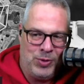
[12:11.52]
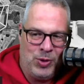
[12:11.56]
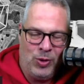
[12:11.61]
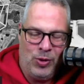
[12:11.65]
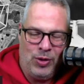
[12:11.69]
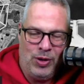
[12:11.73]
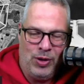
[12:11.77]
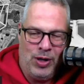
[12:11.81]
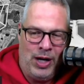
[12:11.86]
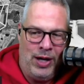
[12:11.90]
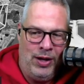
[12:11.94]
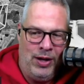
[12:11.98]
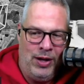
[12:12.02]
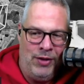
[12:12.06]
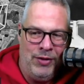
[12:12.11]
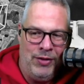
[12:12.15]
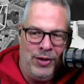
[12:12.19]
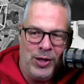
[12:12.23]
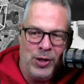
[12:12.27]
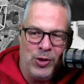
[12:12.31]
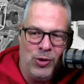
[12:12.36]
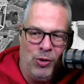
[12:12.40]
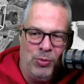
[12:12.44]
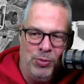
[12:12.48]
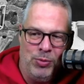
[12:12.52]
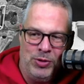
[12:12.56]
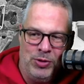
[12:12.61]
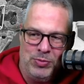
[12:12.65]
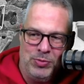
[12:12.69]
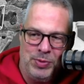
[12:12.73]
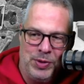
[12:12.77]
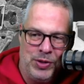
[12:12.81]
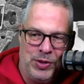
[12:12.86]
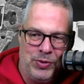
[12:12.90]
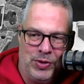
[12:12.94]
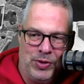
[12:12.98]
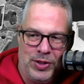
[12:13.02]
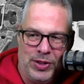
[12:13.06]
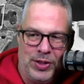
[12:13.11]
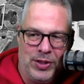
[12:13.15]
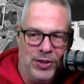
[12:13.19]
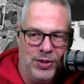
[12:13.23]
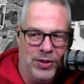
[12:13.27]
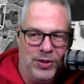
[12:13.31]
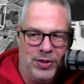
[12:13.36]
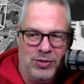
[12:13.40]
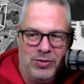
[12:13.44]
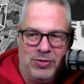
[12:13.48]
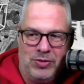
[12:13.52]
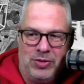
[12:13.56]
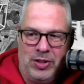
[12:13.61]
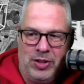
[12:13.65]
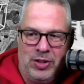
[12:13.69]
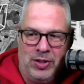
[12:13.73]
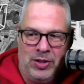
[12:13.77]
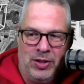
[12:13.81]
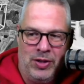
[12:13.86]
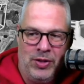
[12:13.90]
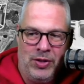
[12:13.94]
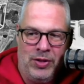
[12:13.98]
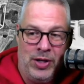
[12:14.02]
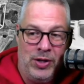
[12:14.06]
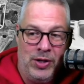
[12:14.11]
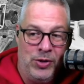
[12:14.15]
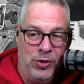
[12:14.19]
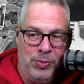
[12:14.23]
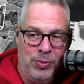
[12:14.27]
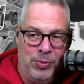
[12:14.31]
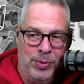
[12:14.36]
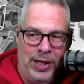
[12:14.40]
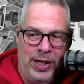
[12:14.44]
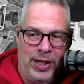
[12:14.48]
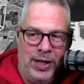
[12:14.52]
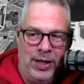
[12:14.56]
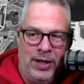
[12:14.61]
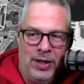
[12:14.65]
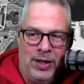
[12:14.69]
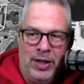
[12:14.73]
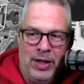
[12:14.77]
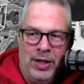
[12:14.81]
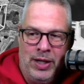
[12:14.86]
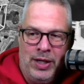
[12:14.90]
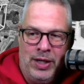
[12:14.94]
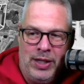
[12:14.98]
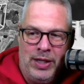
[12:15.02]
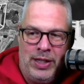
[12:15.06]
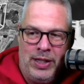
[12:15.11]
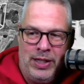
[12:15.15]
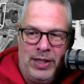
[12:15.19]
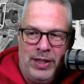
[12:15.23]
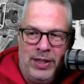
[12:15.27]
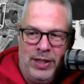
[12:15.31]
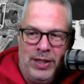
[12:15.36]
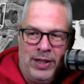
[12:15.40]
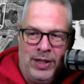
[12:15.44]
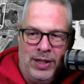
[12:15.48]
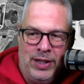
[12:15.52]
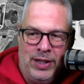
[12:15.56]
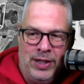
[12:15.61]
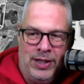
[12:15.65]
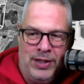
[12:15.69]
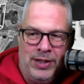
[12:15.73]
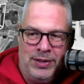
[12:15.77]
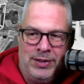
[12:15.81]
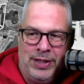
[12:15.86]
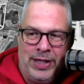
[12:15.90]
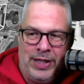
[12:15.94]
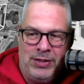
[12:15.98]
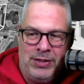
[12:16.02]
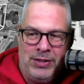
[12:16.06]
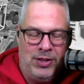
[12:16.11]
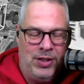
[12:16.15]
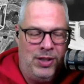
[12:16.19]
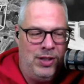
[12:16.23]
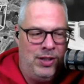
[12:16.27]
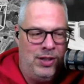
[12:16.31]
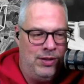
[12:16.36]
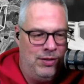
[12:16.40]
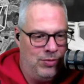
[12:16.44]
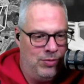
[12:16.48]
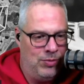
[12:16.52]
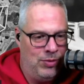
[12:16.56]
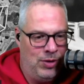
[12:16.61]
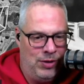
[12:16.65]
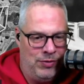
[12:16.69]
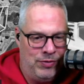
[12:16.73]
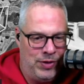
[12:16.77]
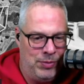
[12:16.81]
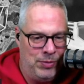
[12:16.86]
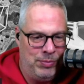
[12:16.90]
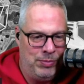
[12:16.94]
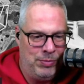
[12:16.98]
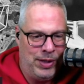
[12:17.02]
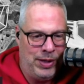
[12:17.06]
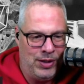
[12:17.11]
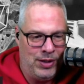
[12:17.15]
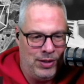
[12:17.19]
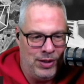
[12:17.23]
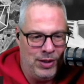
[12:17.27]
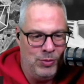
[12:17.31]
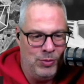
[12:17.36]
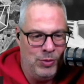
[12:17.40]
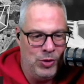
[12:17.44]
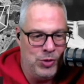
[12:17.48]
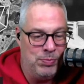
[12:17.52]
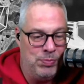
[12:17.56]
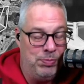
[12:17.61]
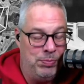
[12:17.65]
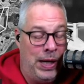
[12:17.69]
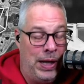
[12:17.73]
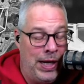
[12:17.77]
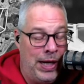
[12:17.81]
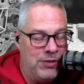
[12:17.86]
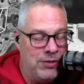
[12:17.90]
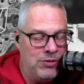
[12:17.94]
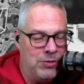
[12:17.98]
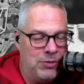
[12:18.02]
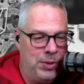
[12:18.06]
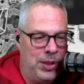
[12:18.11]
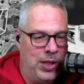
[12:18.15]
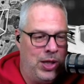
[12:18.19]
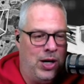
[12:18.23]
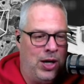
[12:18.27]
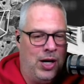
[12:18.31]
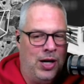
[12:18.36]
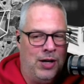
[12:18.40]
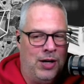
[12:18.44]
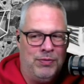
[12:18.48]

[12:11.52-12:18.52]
I think Coleman's been really good this year. And then Dube, he takes a roughing penalty, which pissed me off